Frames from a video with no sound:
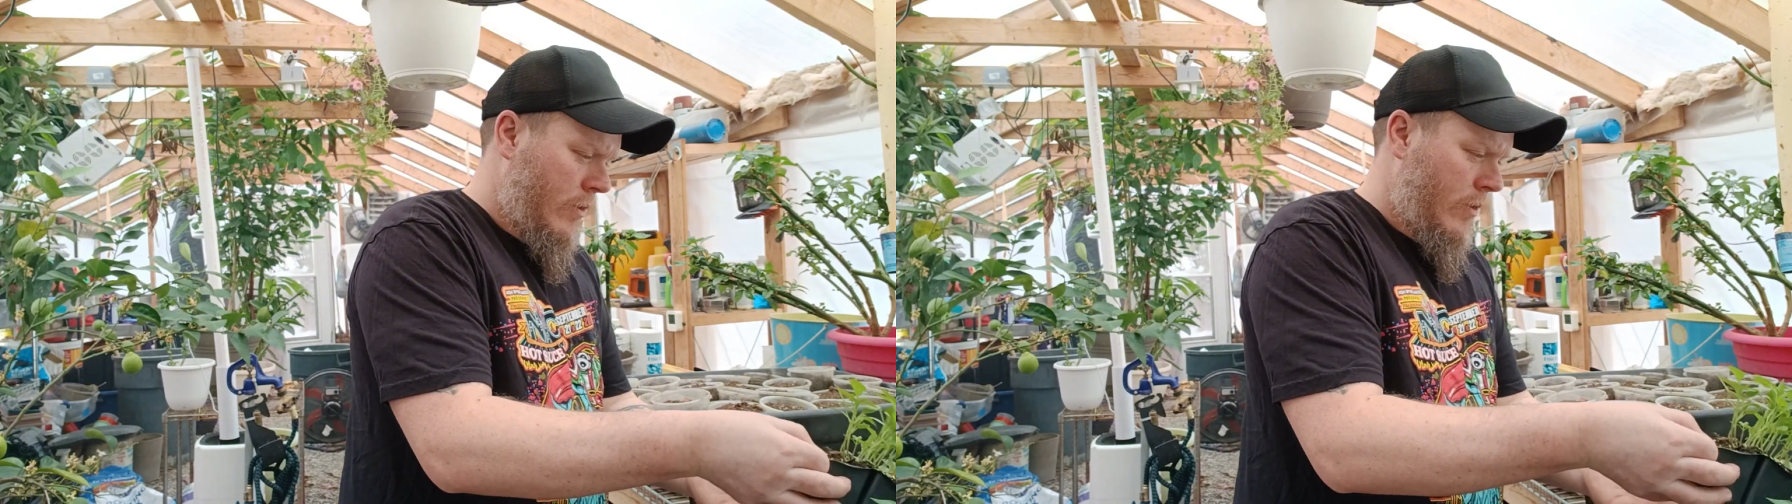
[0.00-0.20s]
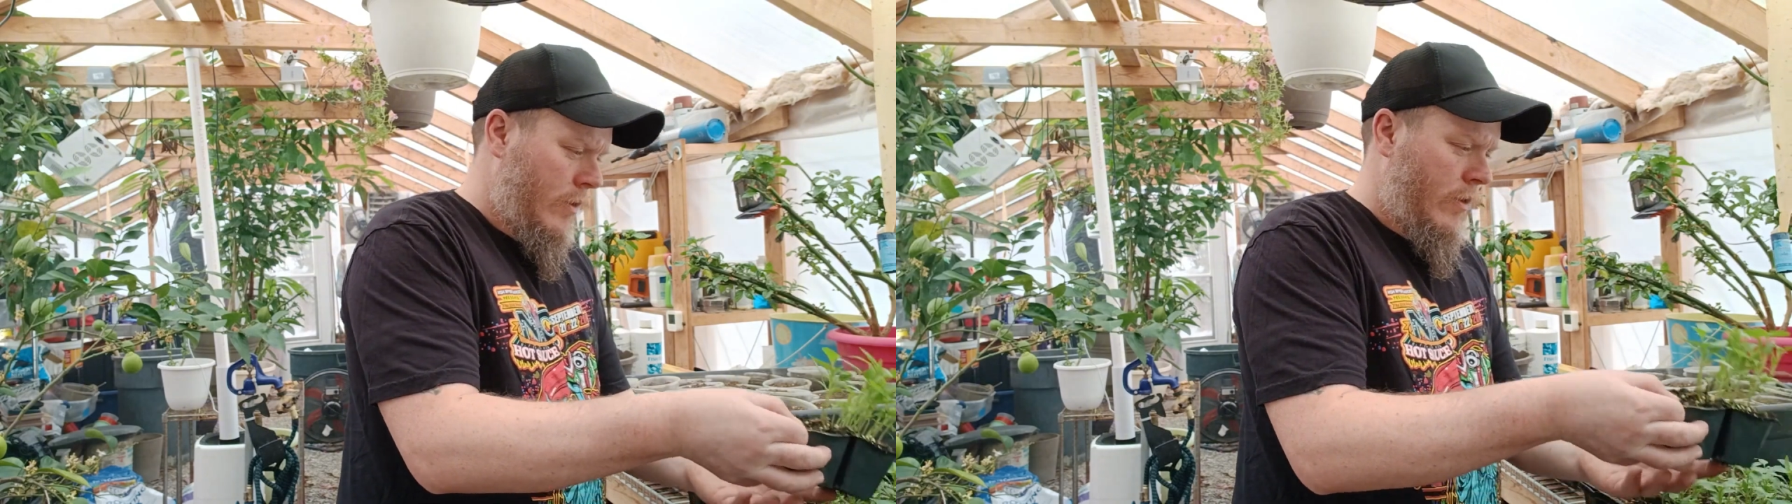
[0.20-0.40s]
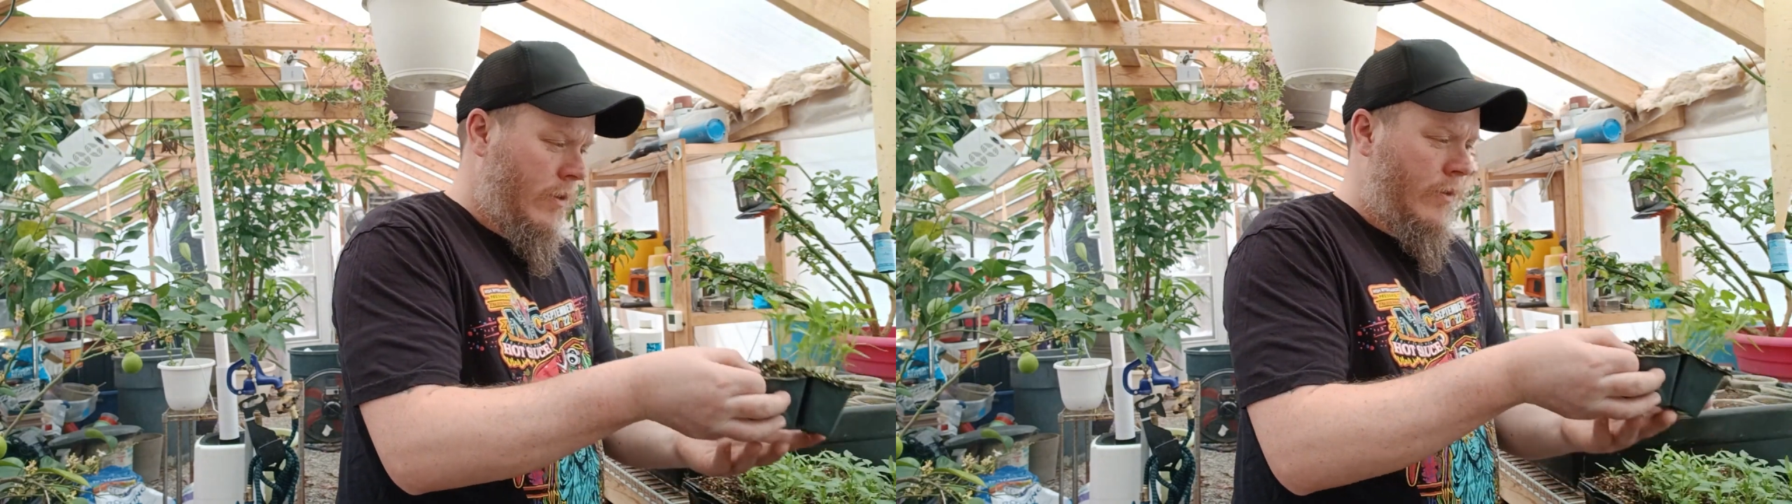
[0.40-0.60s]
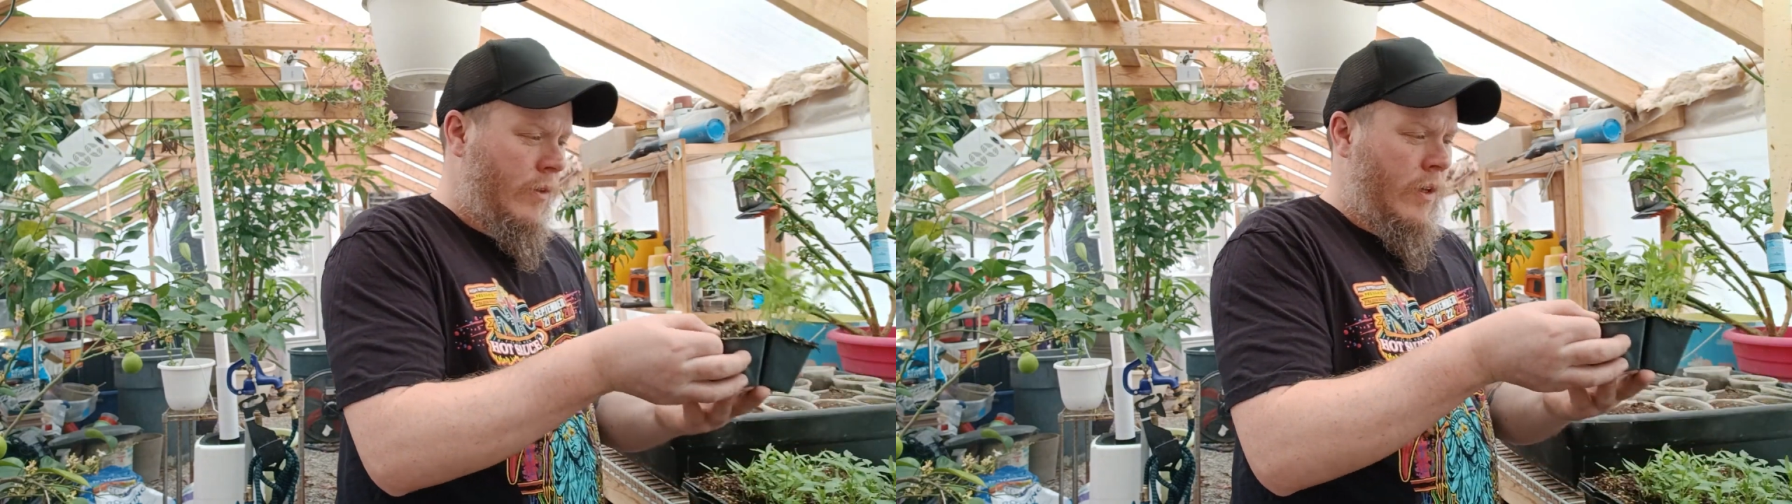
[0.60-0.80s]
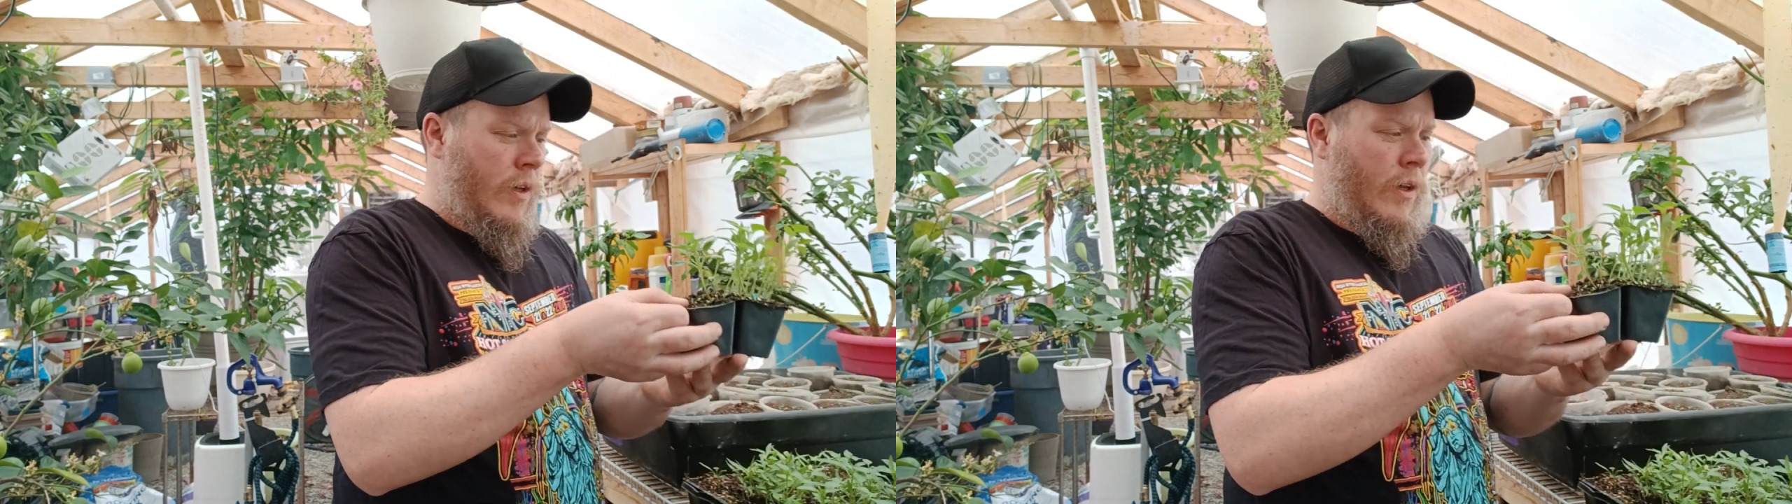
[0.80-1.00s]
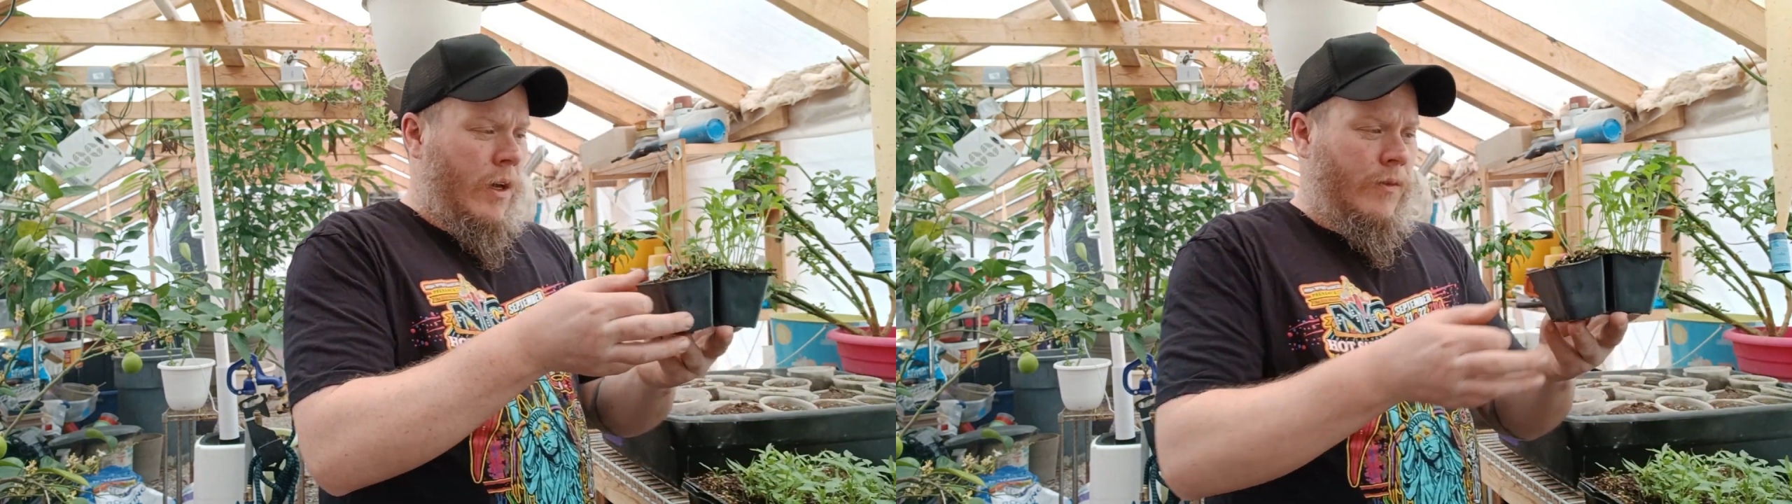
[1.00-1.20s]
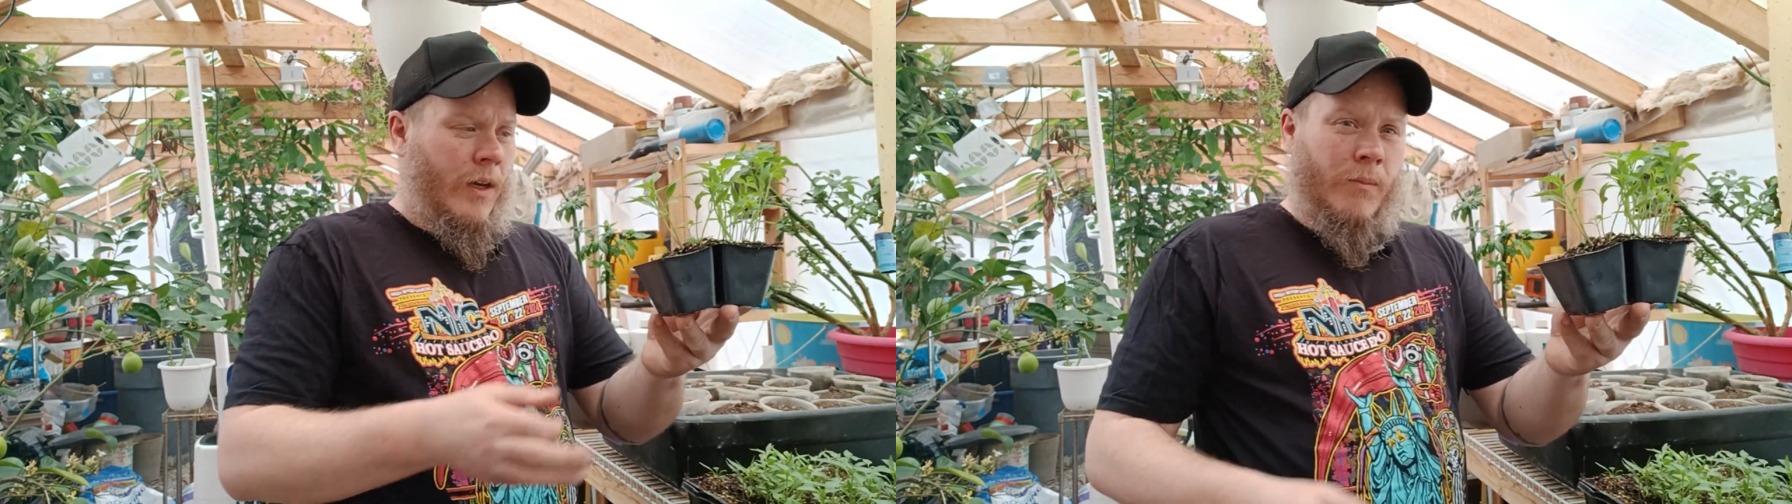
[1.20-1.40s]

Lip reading: Is I've got a